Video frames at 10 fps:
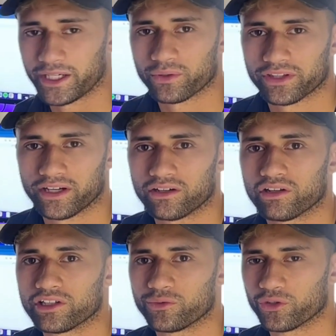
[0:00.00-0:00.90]
with our
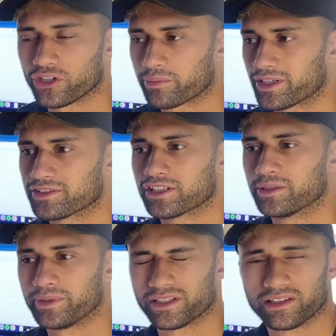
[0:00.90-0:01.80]
ollie work, but it's going to
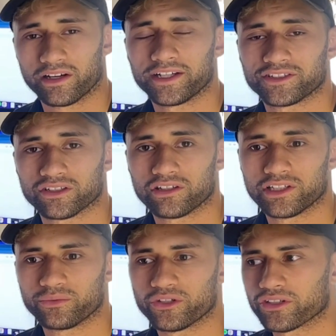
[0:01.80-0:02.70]
be the light ollie
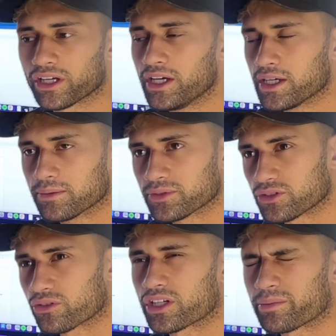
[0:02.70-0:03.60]
work. I'm
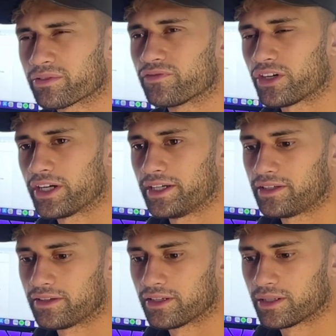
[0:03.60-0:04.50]
still going to provide
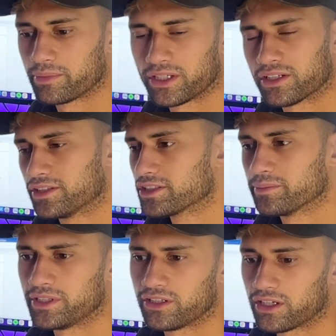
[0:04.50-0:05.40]
the beginner,
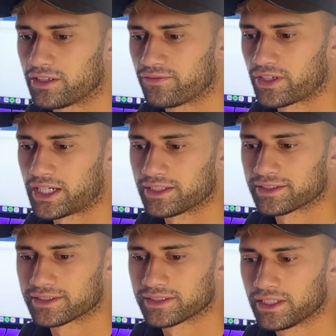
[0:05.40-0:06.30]
intermediate,
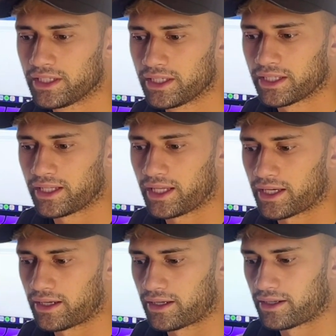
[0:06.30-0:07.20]
advanced,
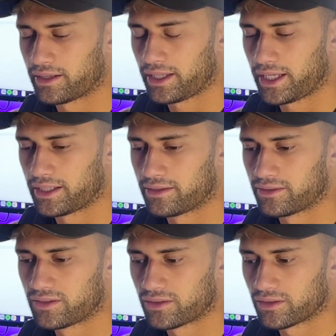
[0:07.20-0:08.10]

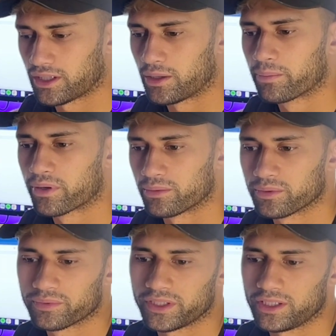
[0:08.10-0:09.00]
and I'll
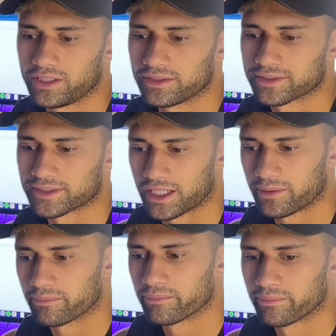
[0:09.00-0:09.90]
probably start
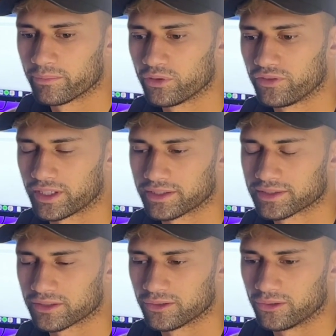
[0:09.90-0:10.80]
moving
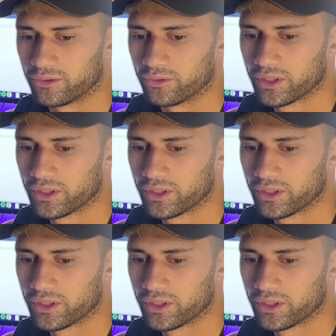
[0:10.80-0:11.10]
into